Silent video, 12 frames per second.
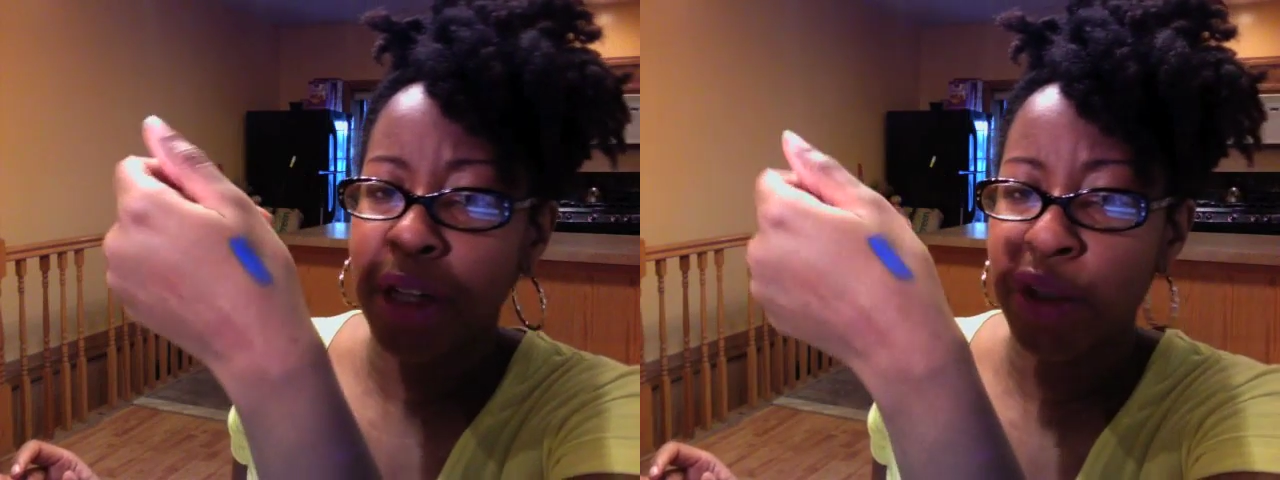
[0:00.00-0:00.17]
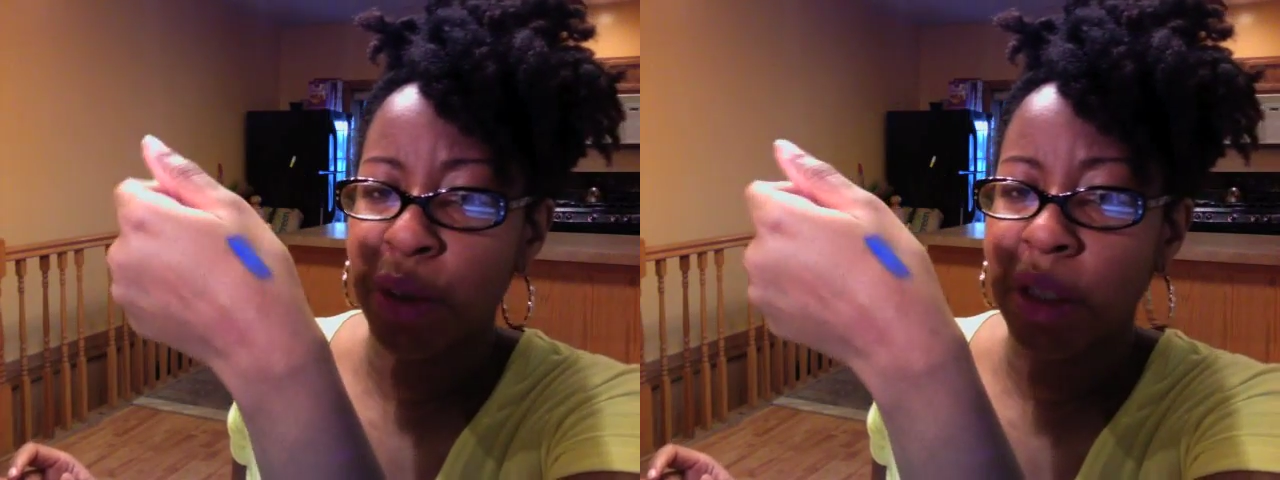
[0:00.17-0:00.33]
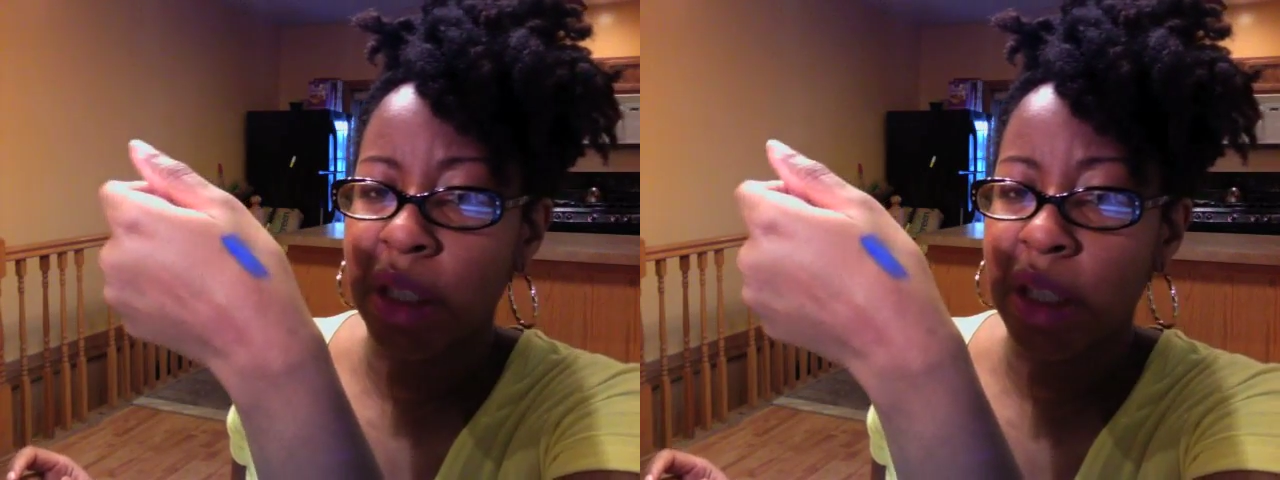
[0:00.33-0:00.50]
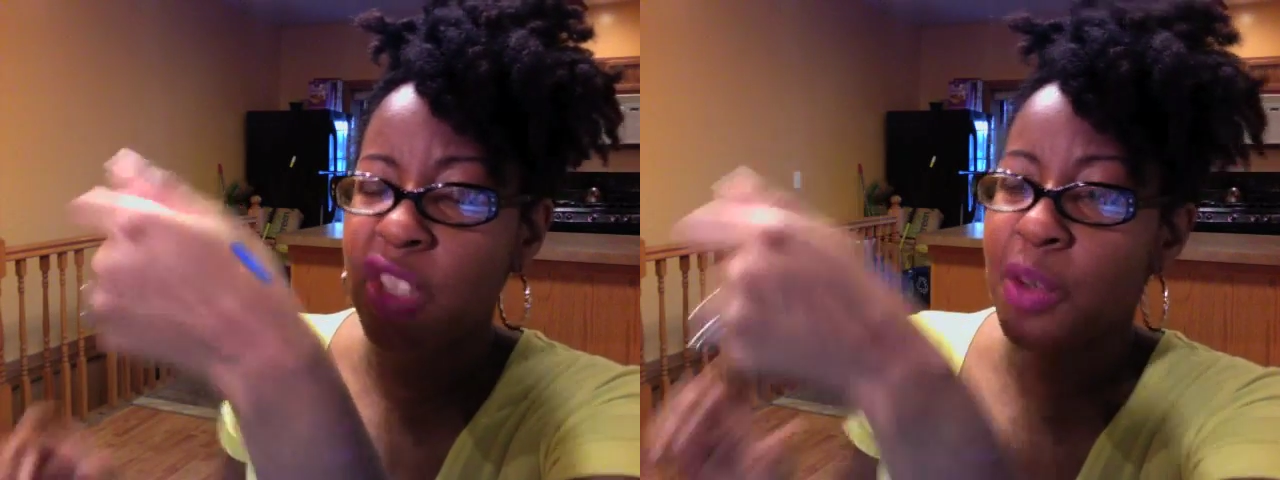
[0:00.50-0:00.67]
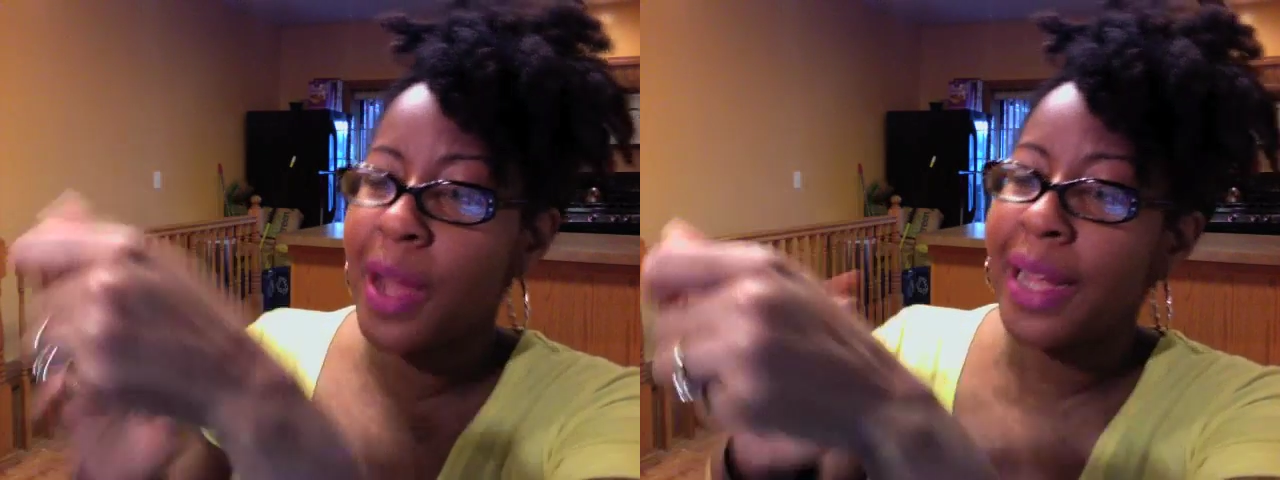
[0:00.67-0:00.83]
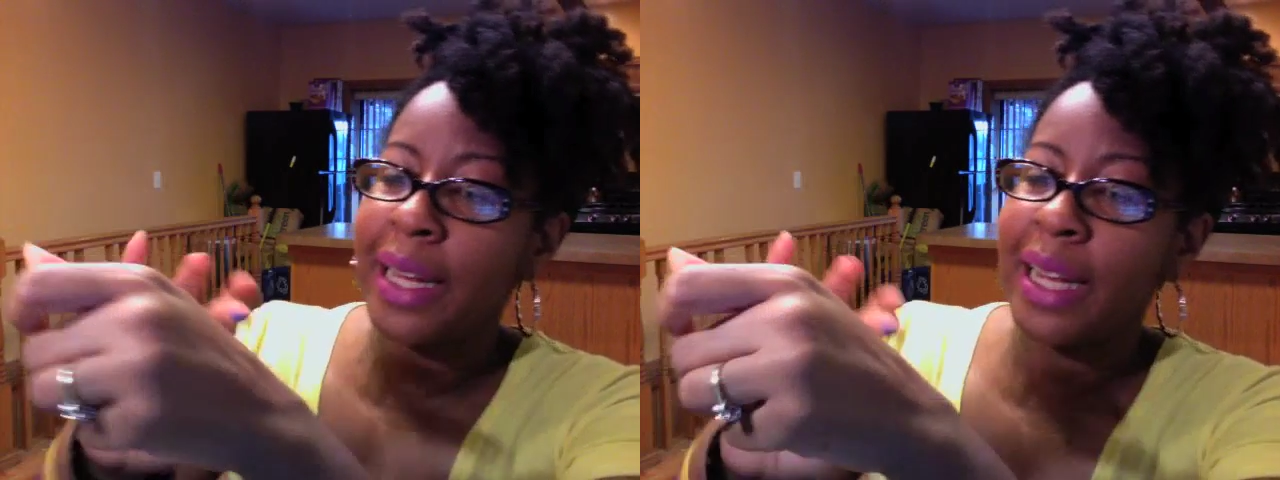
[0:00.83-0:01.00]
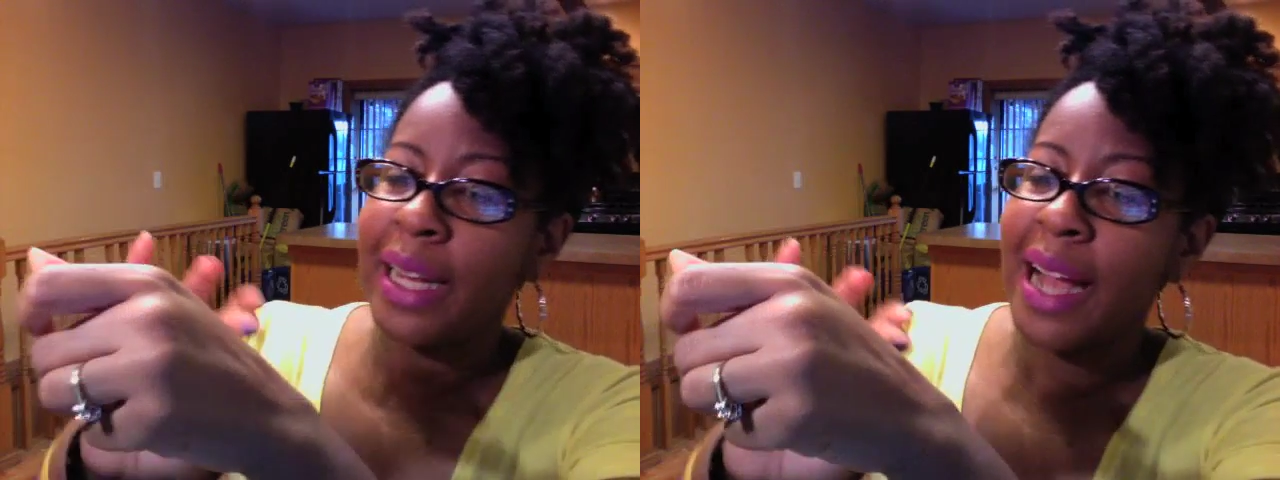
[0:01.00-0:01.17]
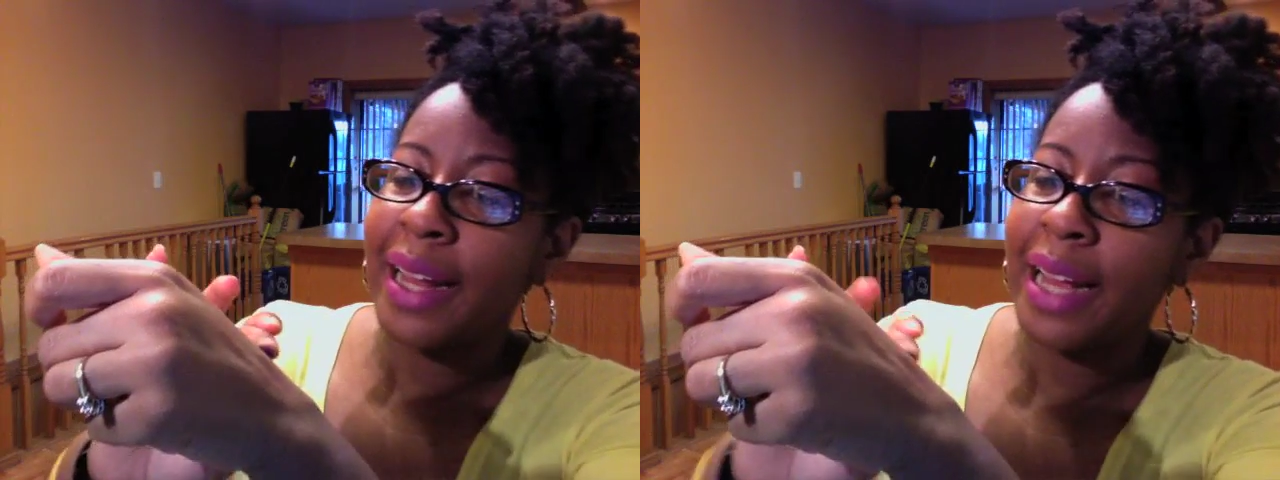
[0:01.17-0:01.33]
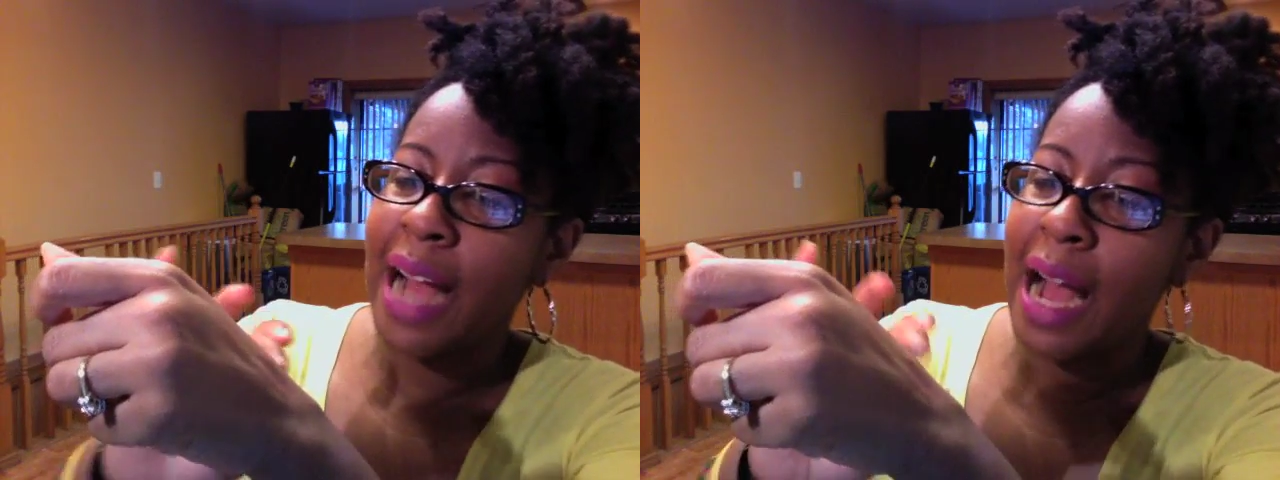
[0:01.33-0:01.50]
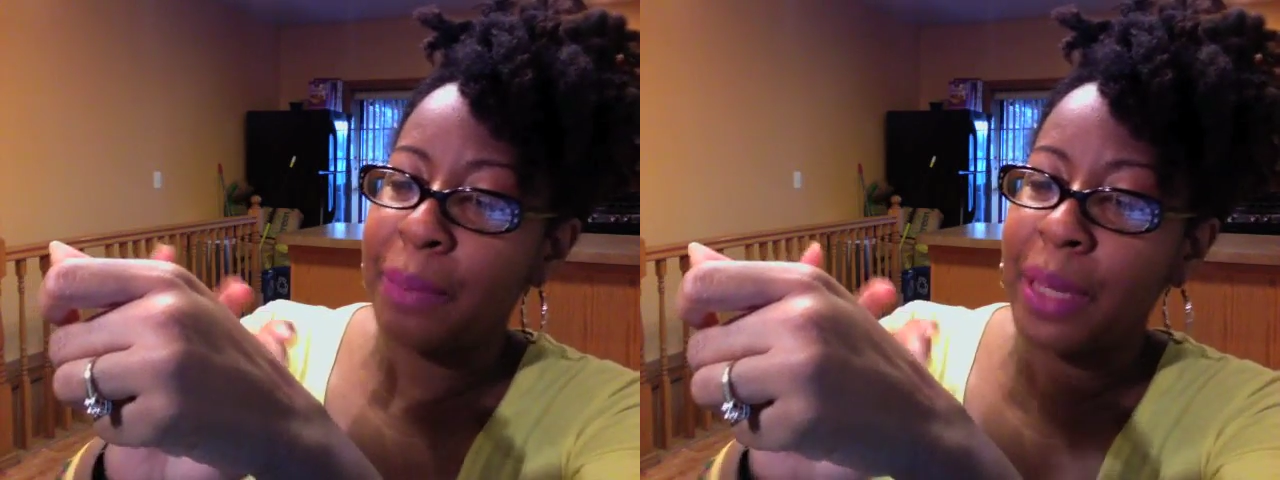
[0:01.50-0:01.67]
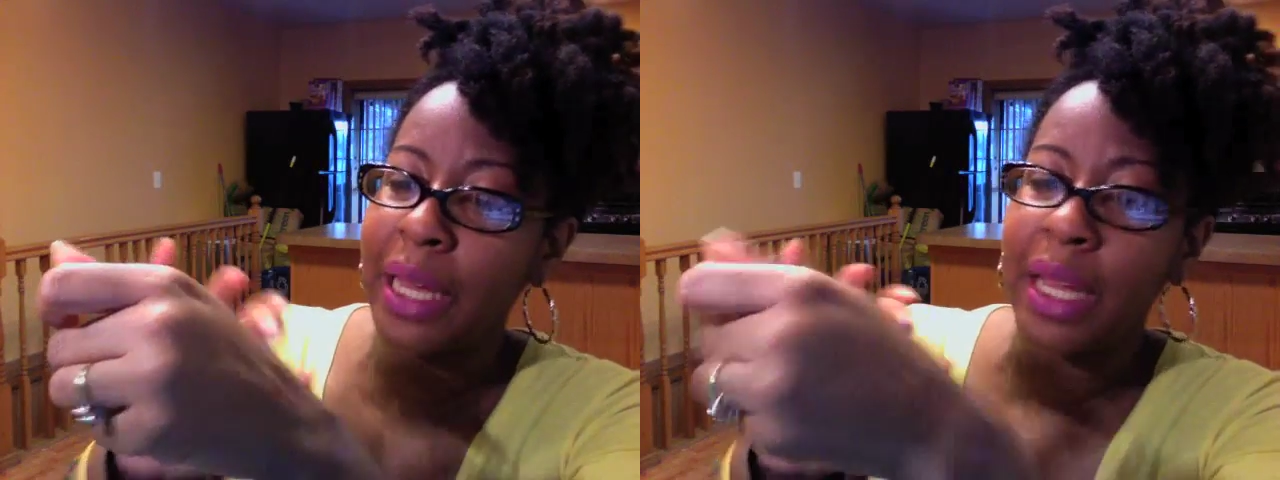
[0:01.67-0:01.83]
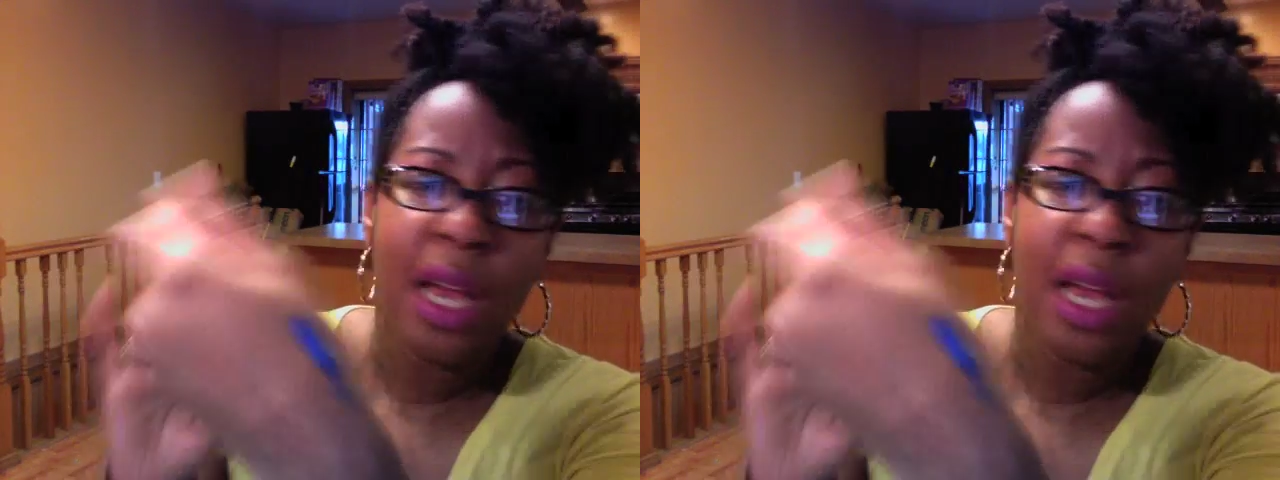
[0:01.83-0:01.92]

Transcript: to do a look so I can kind of copy,